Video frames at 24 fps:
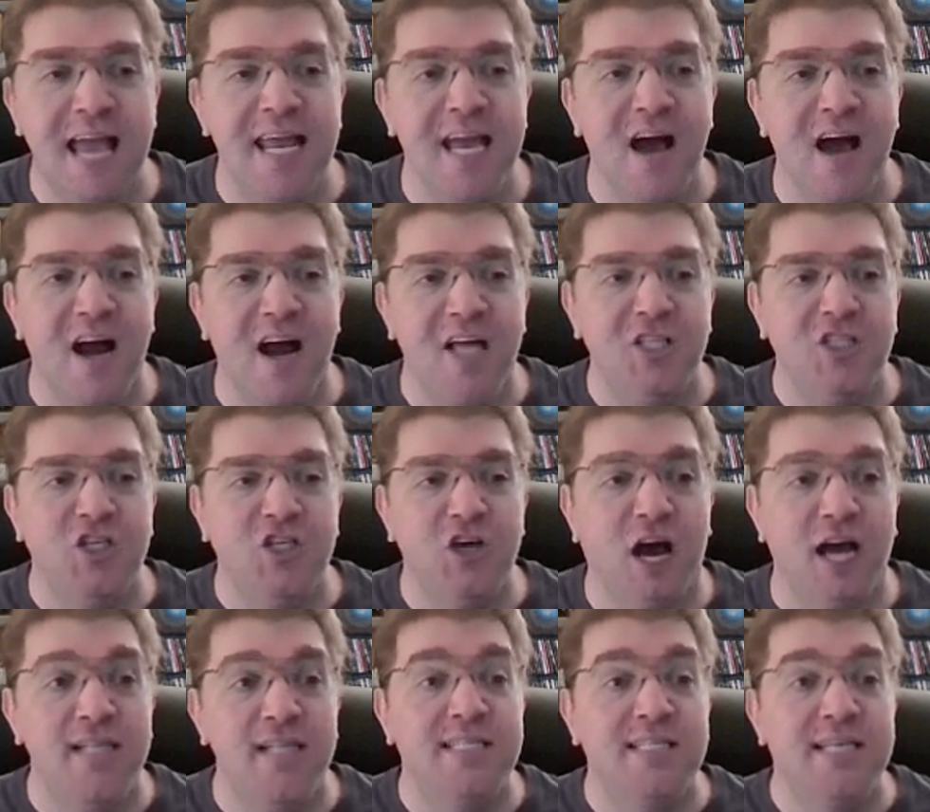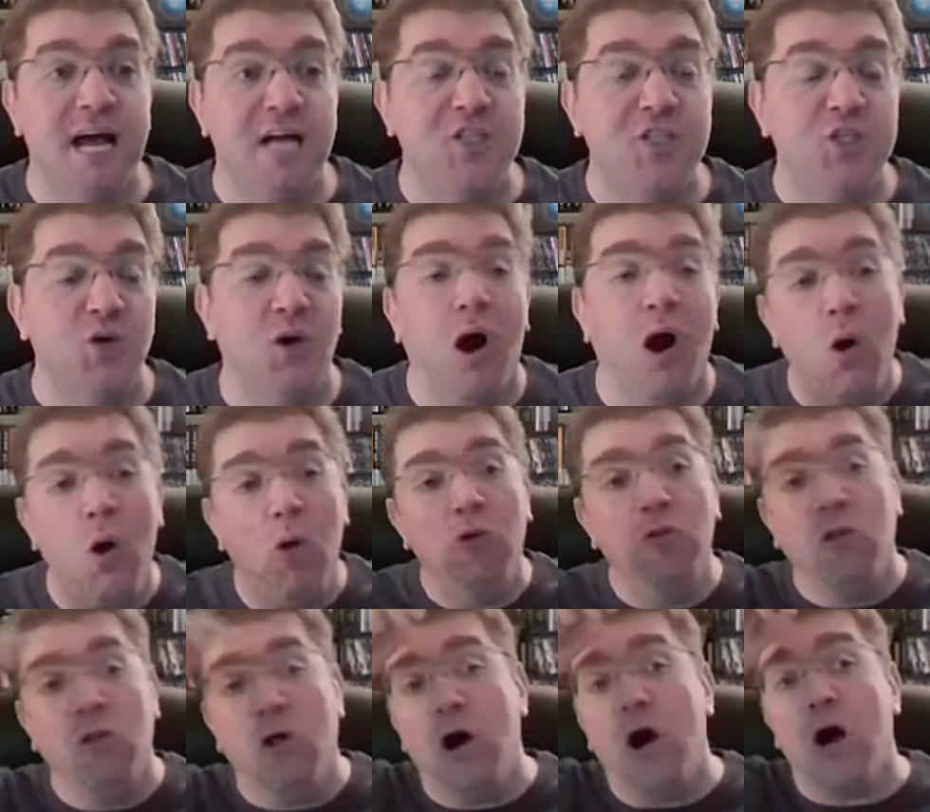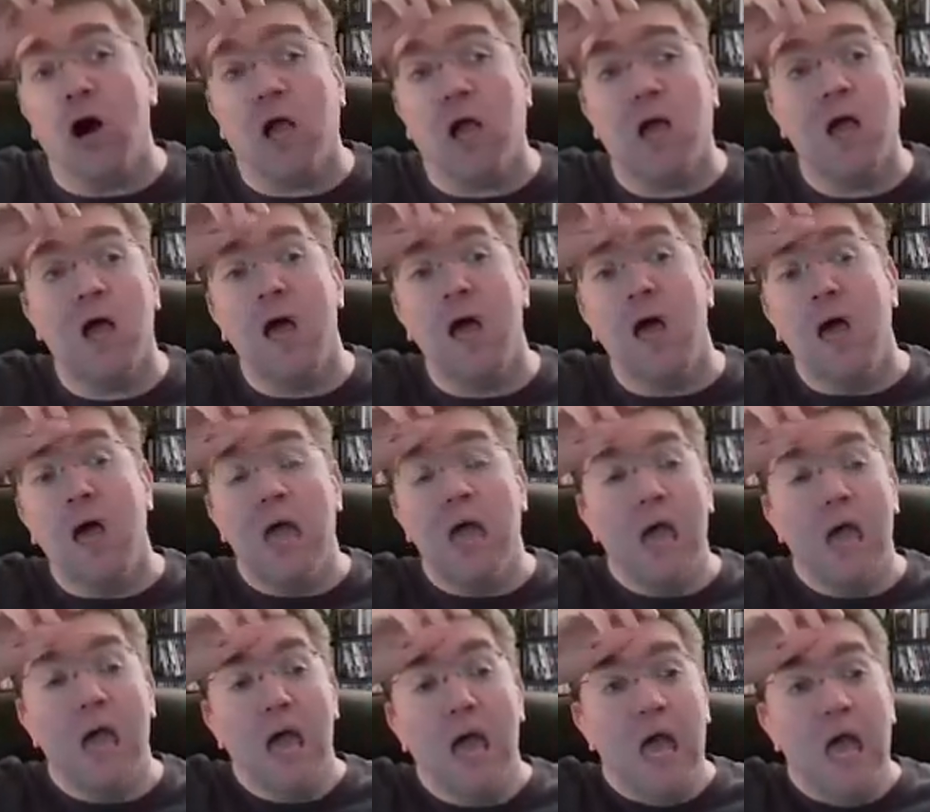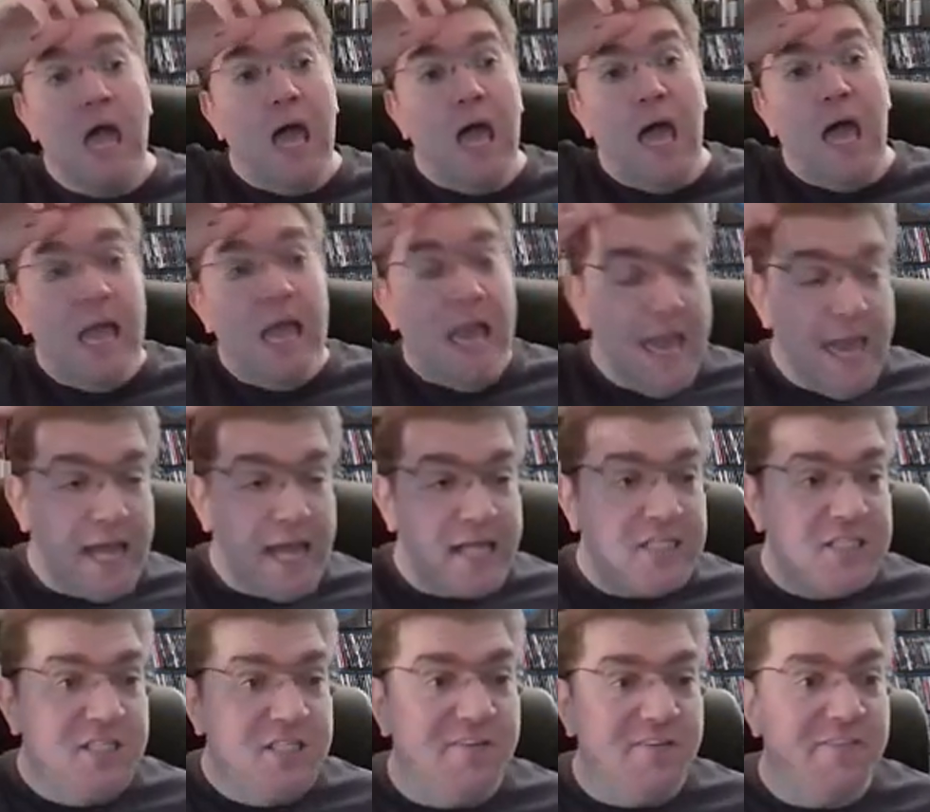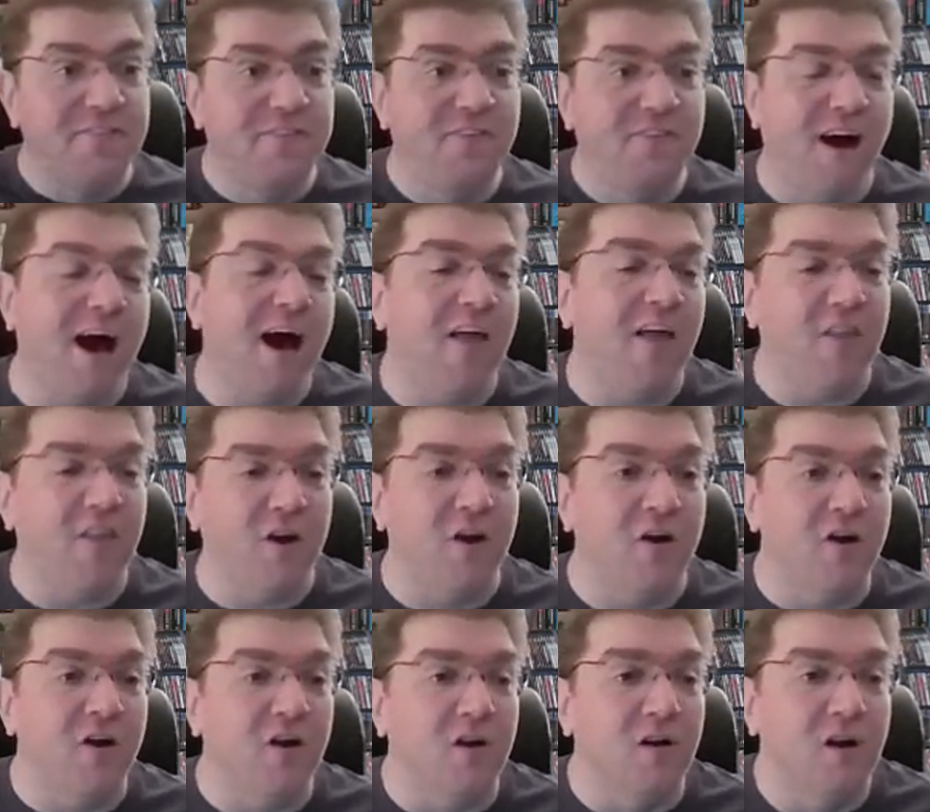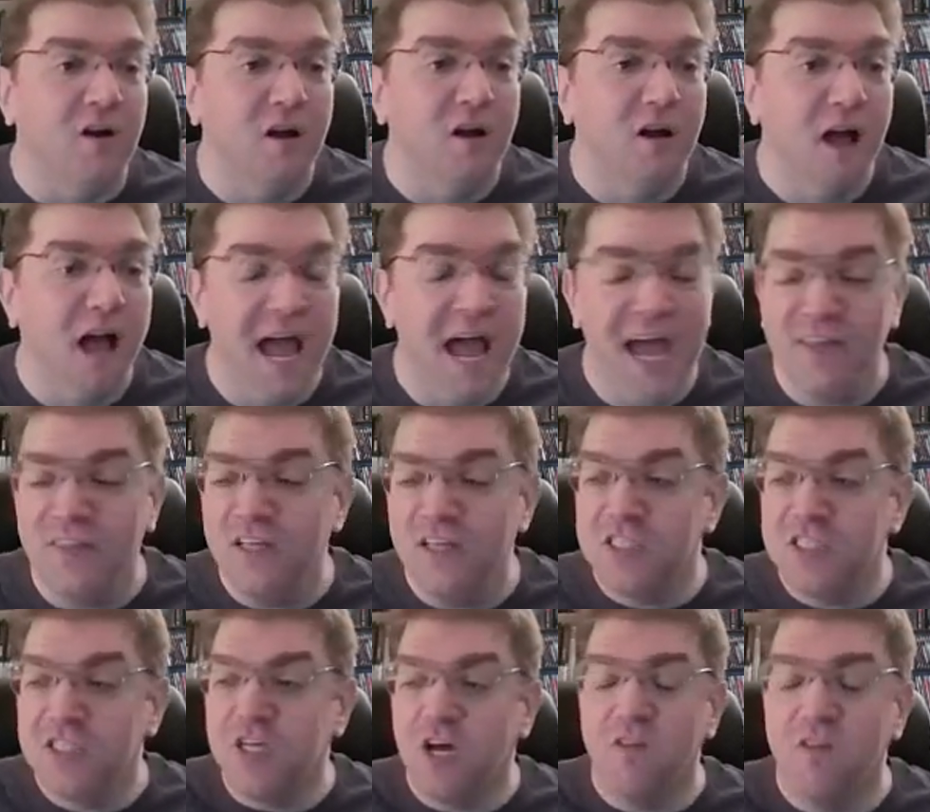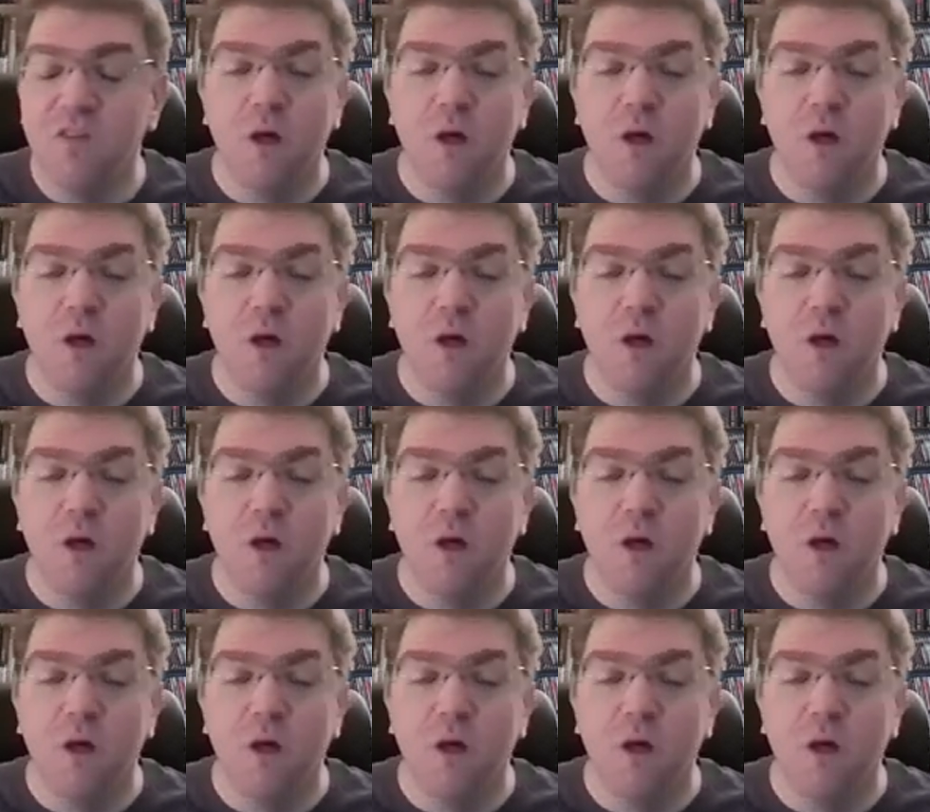on a giant statue. Oh, look! It's the father and the son, the